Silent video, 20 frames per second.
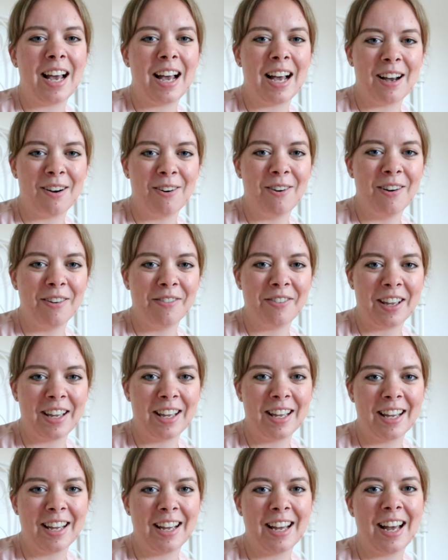out of
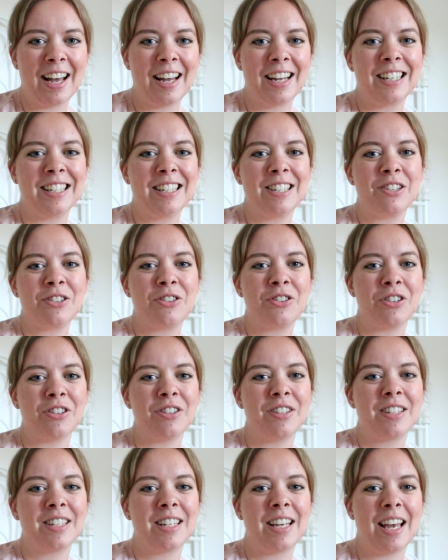here and
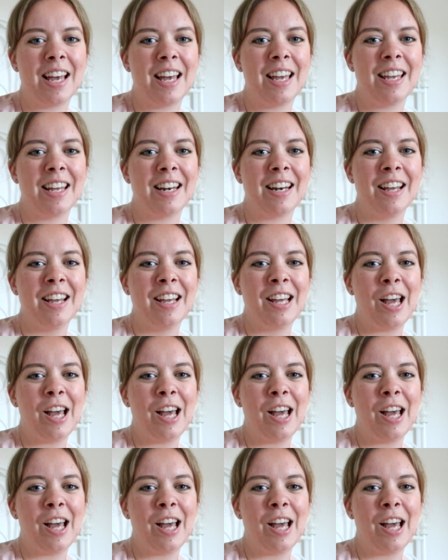just getting